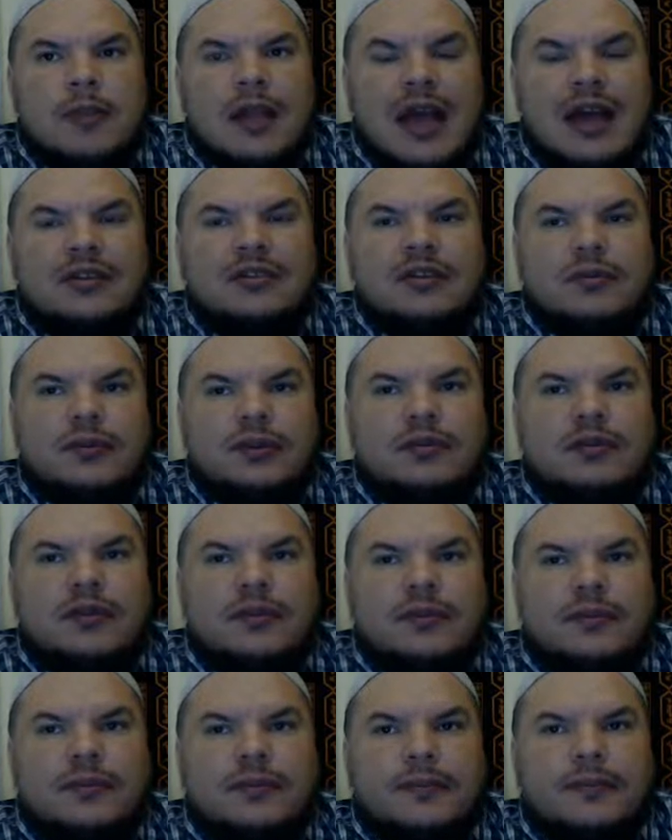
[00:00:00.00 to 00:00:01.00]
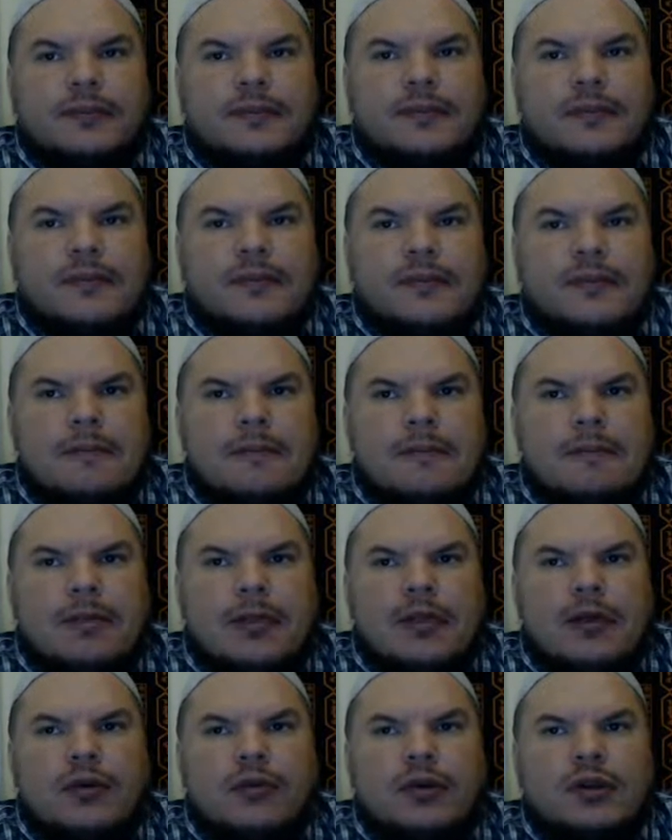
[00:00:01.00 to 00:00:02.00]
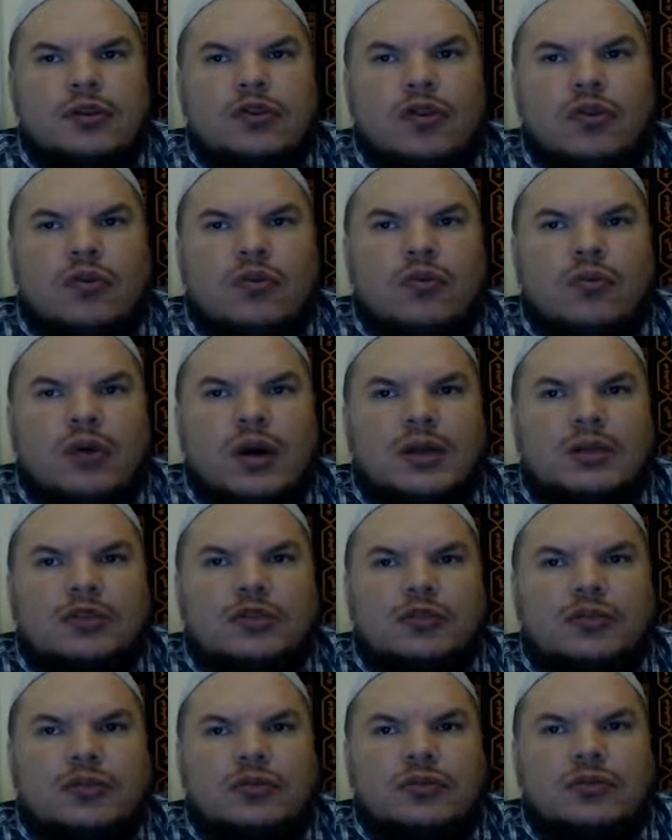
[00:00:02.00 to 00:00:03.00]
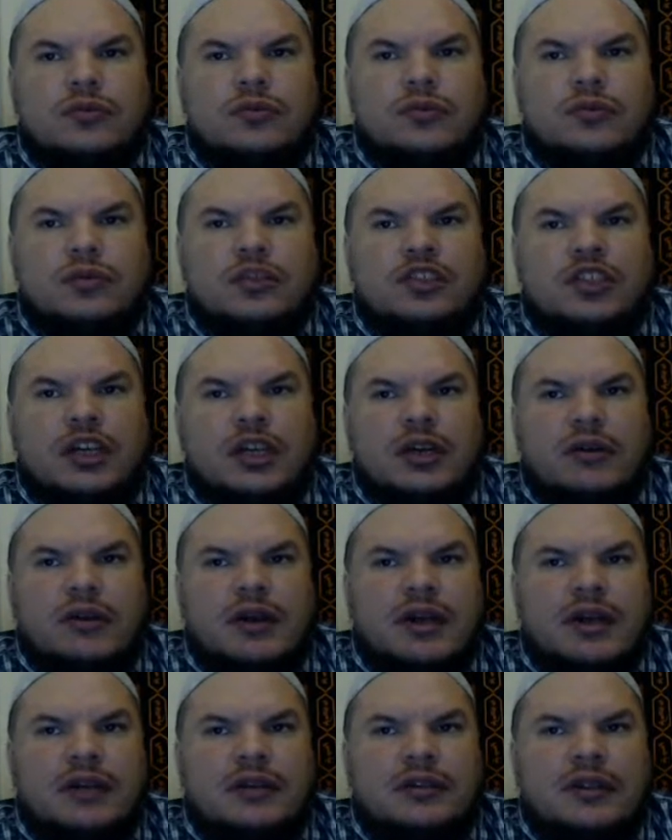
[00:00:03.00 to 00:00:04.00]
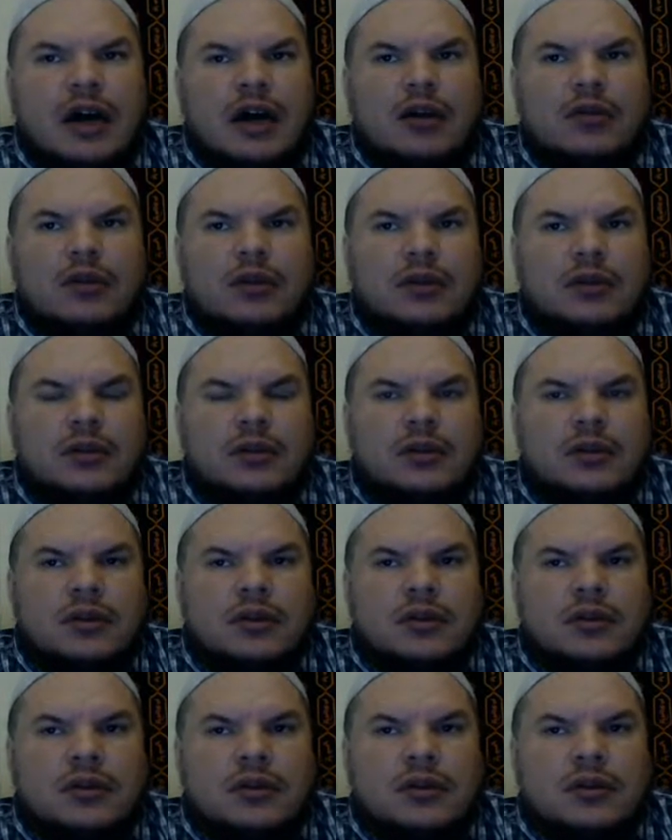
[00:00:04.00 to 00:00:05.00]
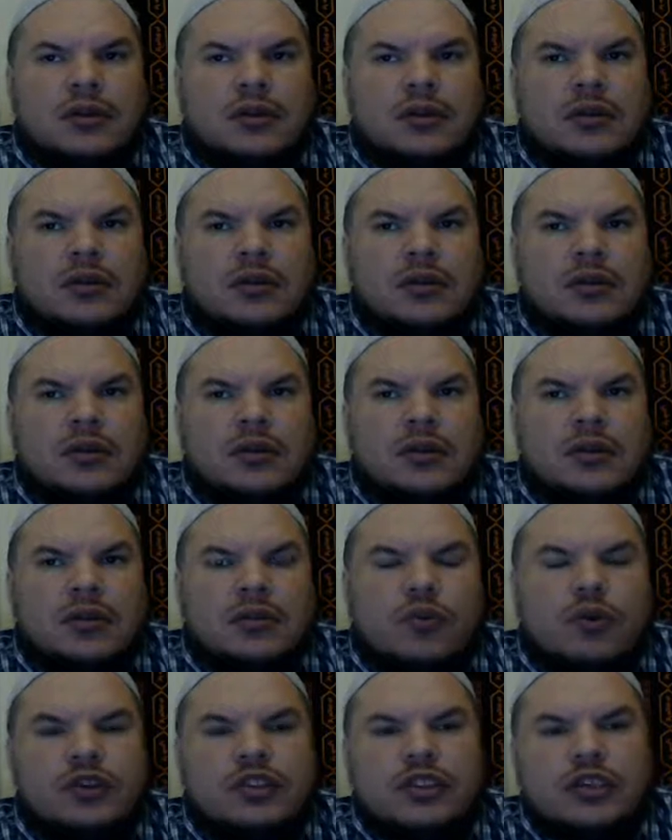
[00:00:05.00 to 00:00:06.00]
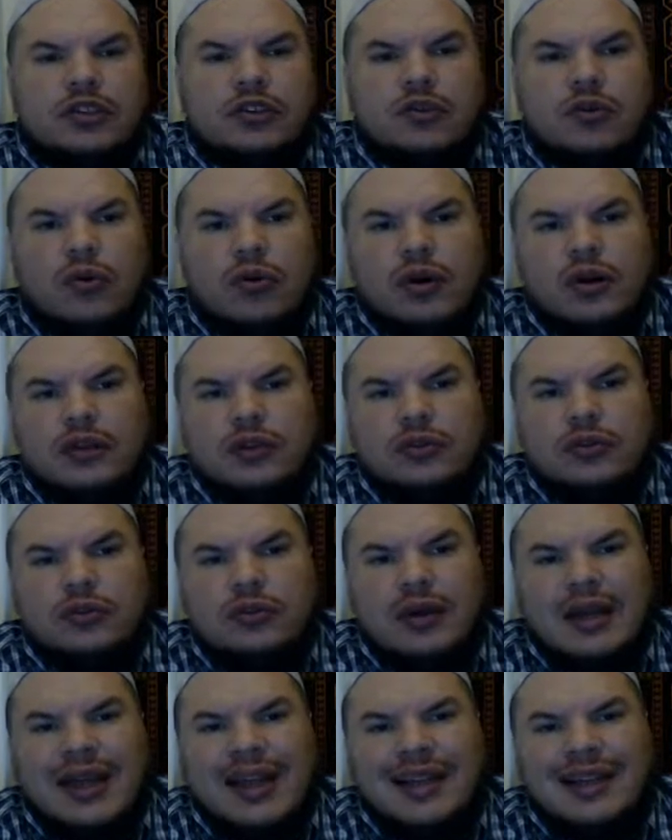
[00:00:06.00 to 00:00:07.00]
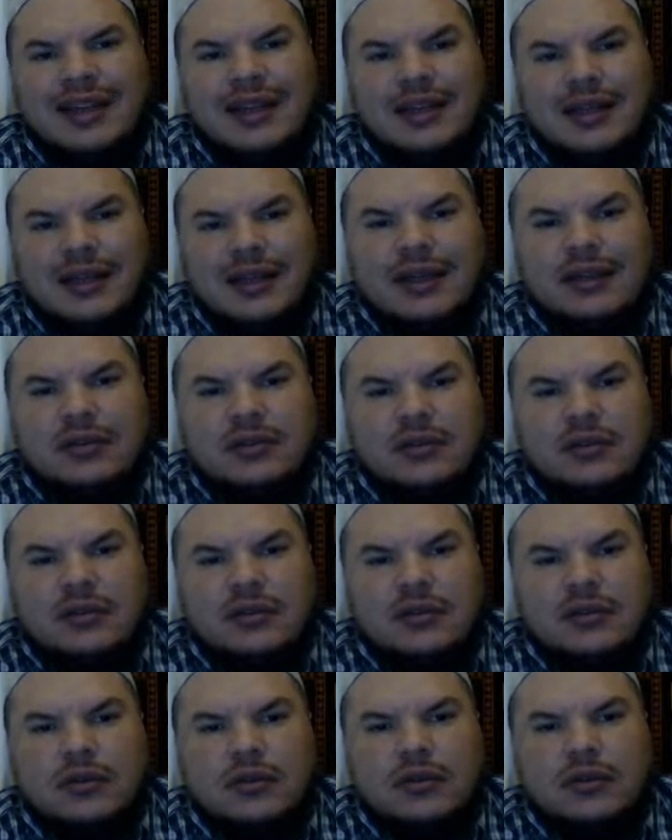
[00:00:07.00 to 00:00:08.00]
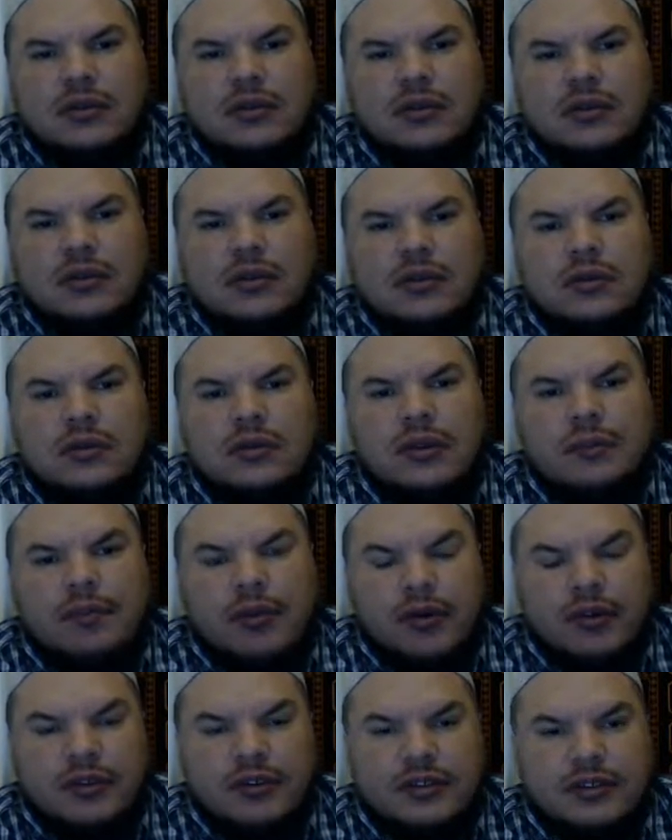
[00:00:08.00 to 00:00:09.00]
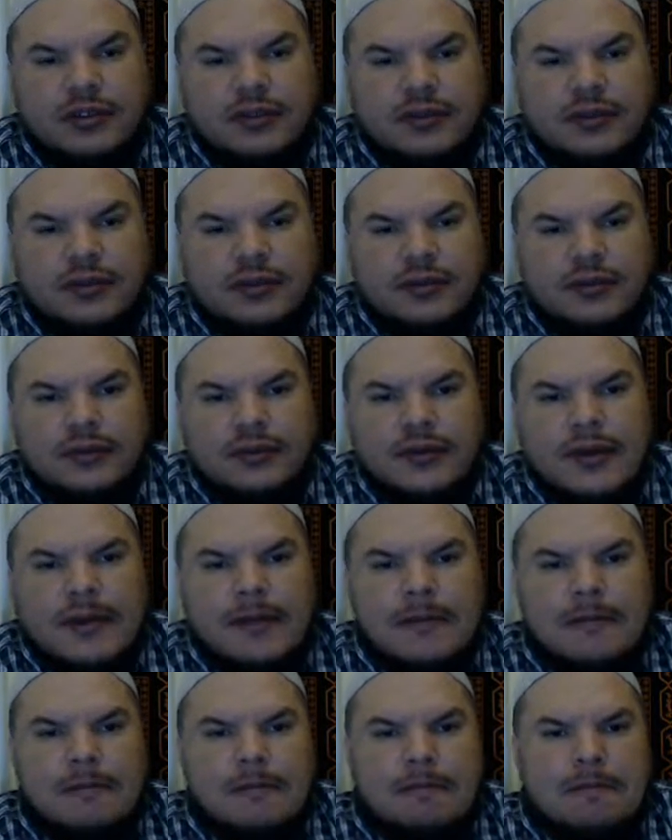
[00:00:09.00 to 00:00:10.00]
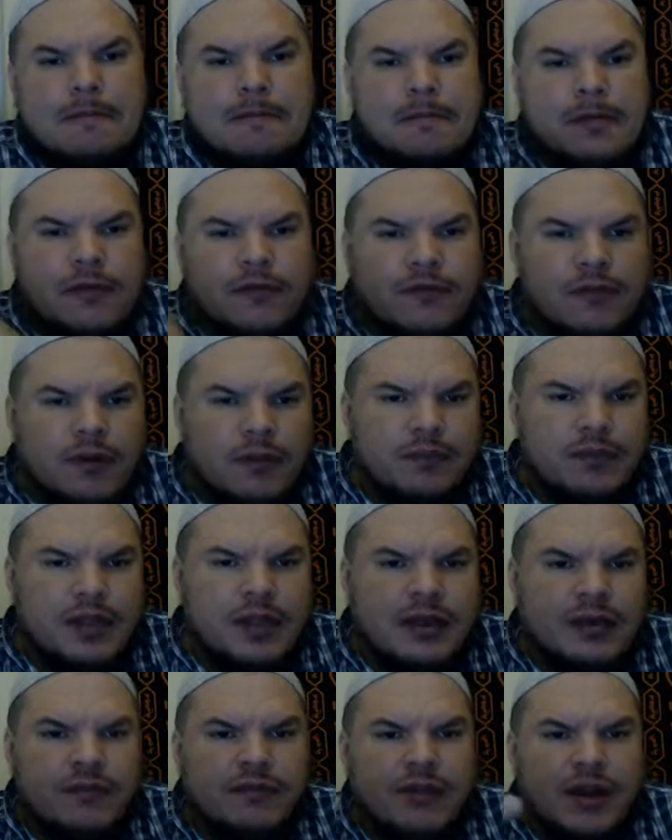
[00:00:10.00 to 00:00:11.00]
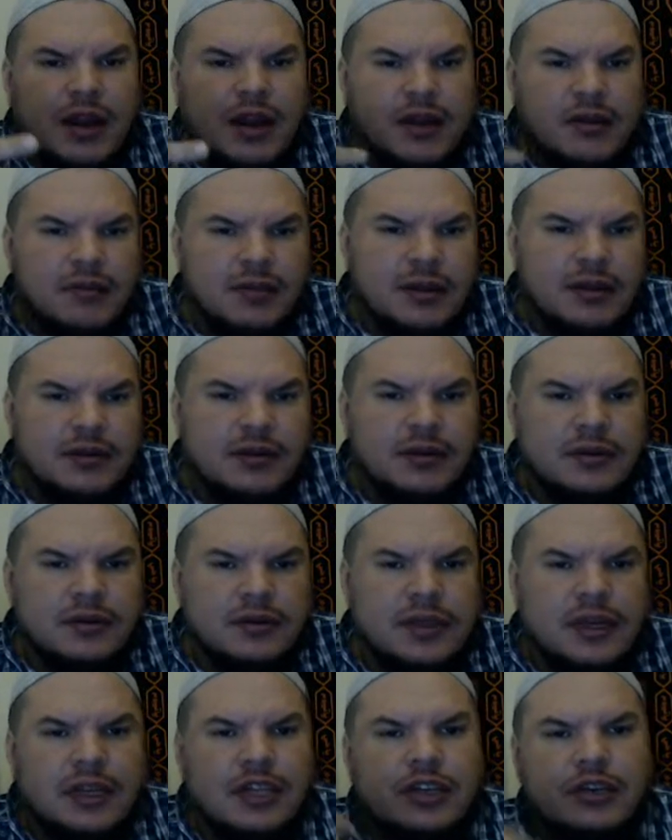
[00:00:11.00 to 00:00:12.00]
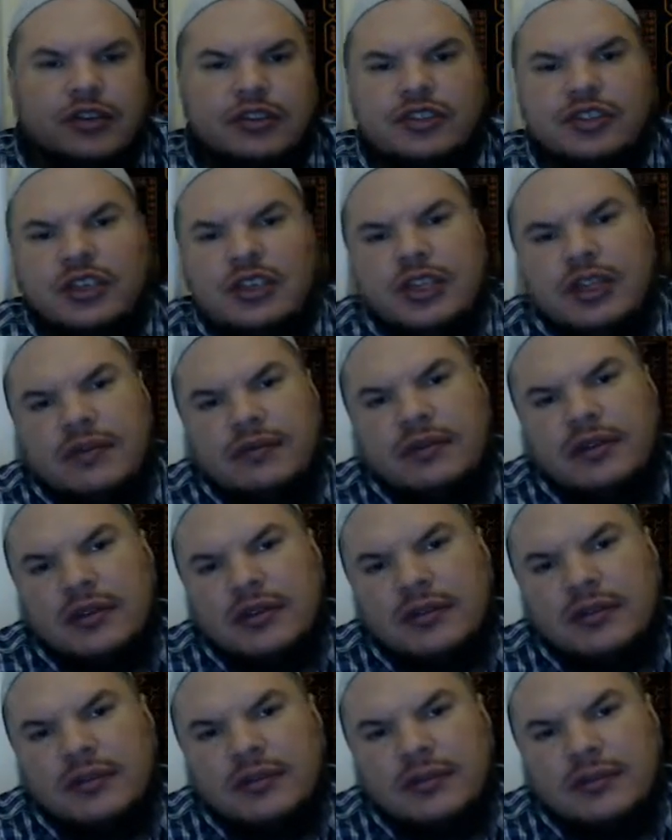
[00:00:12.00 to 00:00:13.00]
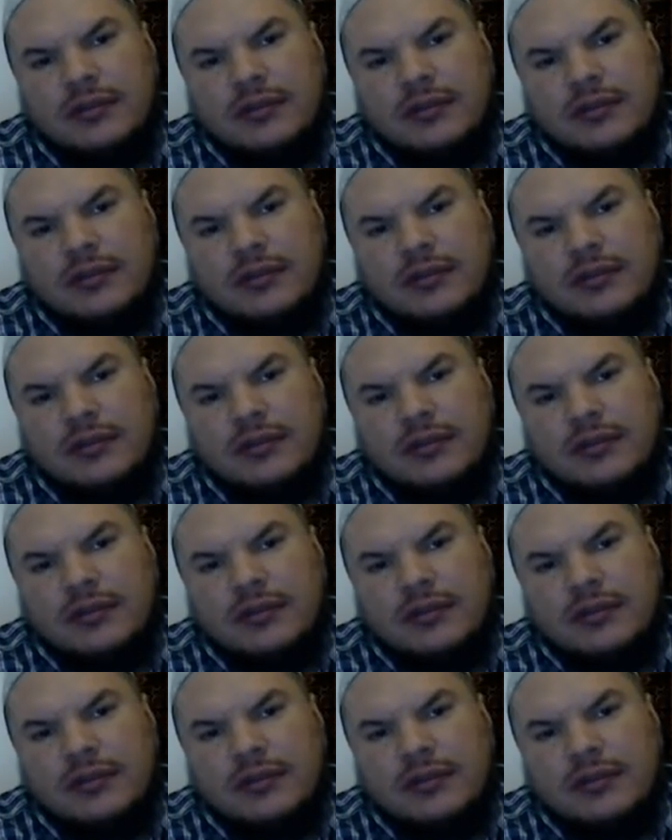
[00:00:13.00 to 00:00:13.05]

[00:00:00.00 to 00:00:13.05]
As a Muslim, we don't want to generate a dawah which is going to alienate the person from the environment that he or she lives in